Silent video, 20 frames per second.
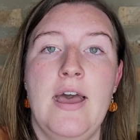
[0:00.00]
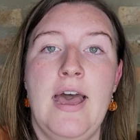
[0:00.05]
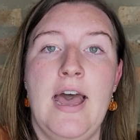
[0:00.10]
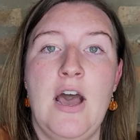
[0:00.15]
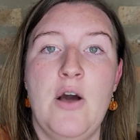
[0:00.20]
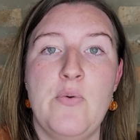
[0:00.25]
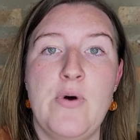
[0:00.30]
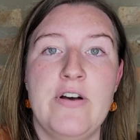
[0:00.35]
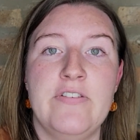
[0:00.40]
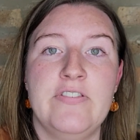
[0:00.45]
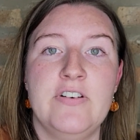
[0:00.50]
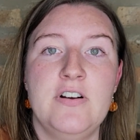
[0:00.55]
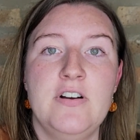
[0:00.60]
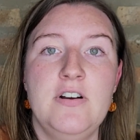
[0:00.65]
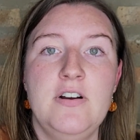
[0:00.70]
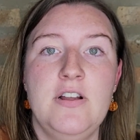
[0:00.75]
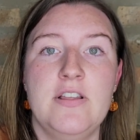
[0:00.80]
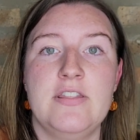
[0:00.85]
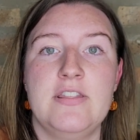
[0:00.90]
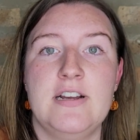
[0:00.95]

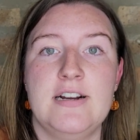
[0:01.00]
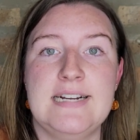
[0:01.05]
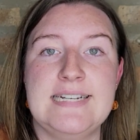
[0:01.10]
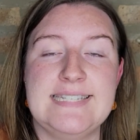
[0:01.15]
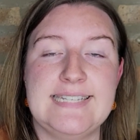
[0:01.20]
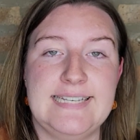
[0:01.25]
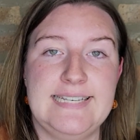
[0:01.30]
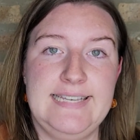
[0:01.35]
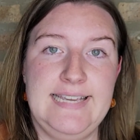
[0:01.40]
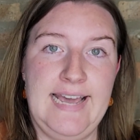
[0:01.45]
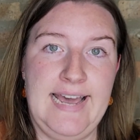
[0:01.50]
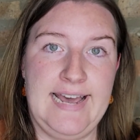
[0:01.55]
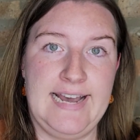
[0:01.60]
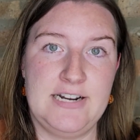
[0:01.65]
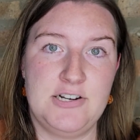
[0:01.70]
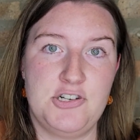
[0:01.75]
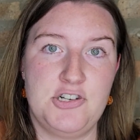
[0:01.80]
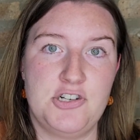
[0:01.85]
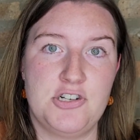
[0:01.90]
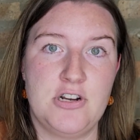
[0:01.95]
However, there is a
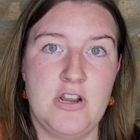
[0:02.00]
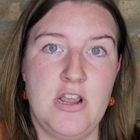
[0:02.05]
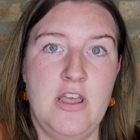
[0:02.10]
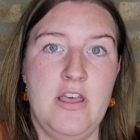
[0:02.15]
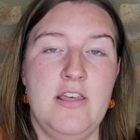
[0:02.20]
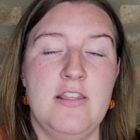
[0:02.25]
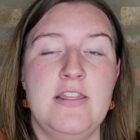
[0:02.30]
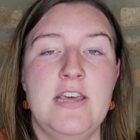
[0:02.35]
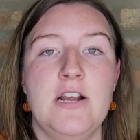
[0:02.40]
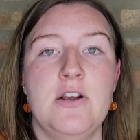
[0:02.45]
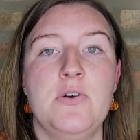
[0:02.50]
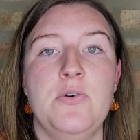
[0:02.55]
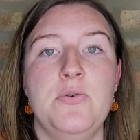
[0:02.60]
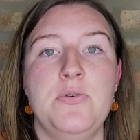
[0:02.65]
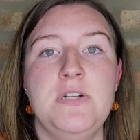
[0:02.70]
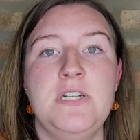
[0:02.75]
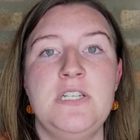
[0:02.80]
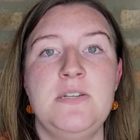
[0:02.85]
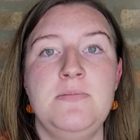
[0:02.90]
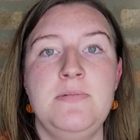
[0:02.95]
catch. They're
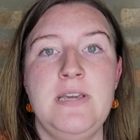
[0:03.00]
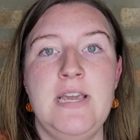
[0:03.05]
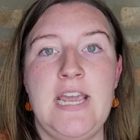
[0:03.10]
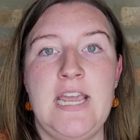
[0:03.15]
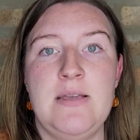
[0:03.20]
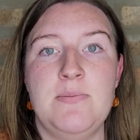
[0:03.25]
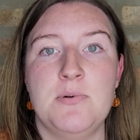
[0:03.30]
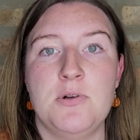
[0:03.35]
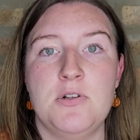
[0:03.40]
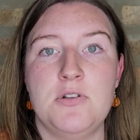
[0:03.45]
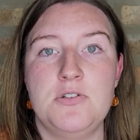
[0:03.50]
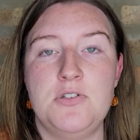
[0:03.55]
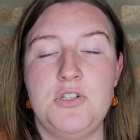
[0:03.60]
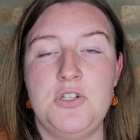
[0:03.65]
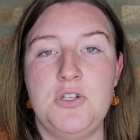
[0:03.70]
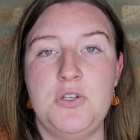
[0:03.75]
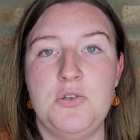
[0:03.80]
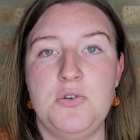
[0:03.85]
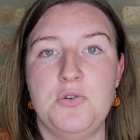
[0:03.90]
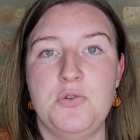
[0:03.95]
going to be able
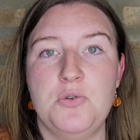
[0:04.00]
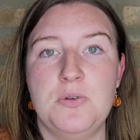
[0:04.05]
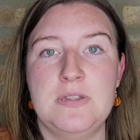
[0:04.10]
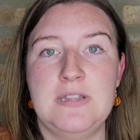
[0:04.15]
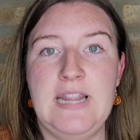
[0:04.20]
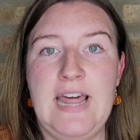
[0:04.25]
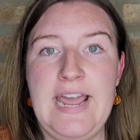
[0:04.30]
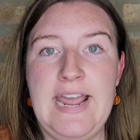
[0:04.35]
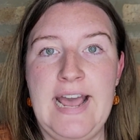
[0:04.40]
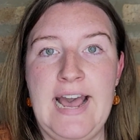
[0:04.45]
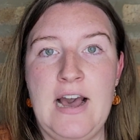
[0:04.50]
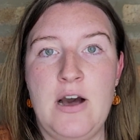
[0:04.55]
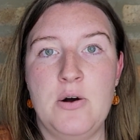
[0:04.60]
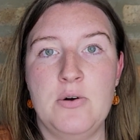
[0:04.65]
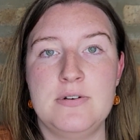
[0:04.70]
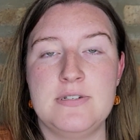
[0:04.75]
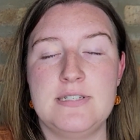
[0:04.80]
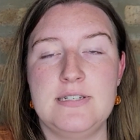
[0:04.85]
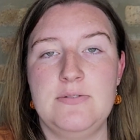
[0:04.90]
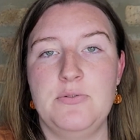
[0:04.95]
to lay
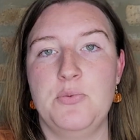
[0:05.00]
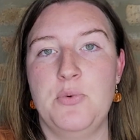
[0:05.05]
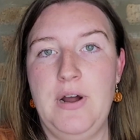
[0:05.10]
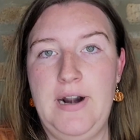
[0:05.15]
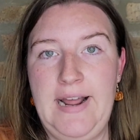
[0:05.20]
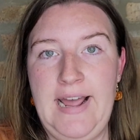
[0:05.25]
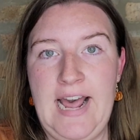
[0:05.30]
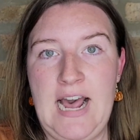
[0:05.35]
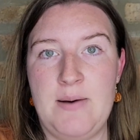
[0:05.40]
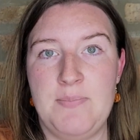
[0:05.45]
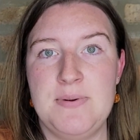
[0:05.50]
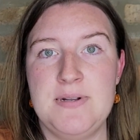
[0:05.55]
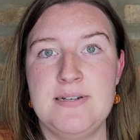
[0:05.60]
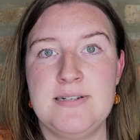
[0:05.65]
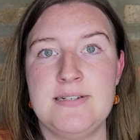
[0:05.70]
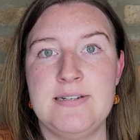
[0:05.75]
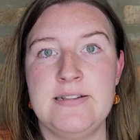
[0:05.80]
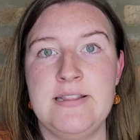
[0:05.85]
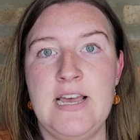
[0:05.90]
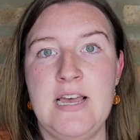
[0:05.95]
out what
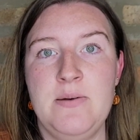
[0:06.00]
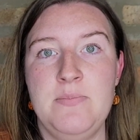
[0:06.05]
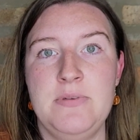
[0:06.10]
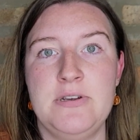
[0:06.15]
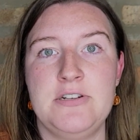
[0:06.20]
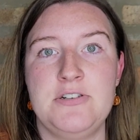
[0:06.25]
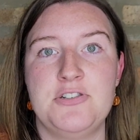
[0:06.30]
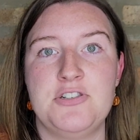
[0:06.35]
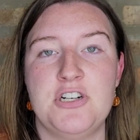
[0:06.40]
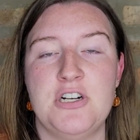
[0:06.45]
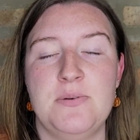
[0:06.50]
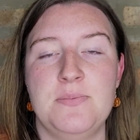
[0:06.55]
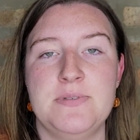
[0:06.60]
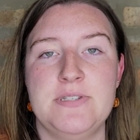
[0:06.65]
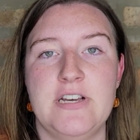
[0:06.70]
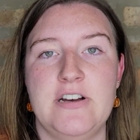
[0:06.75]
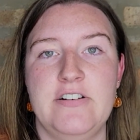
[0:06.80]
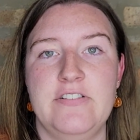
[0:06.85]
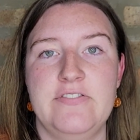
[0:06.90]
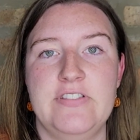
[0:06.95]
happened to them in
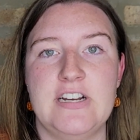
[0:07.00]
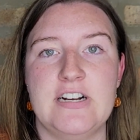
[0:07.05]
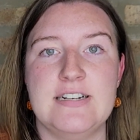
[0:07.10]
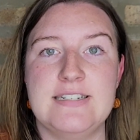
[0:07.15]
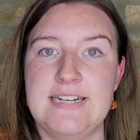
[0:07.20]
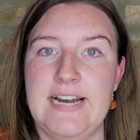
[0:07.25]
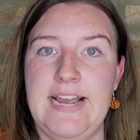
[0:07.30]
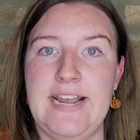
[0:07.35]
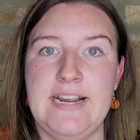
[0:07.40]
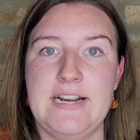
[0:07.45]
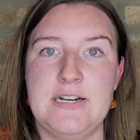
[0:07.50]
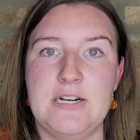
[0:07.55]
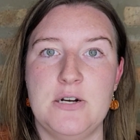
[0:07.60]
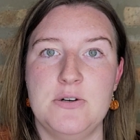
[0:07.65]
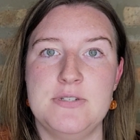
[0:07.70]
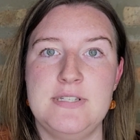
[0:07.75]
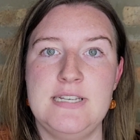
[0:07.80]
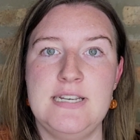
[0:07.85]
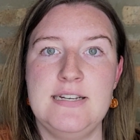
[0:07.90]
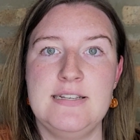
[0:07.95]
terms of their
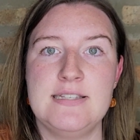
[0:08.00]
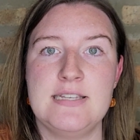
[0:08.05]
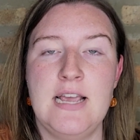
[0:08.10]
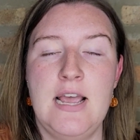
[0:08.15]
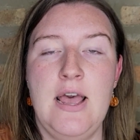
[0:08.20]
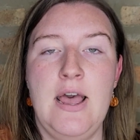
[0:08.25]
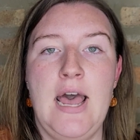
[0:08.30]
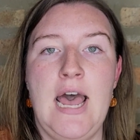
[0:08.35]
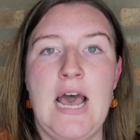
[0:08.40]
diagnoses.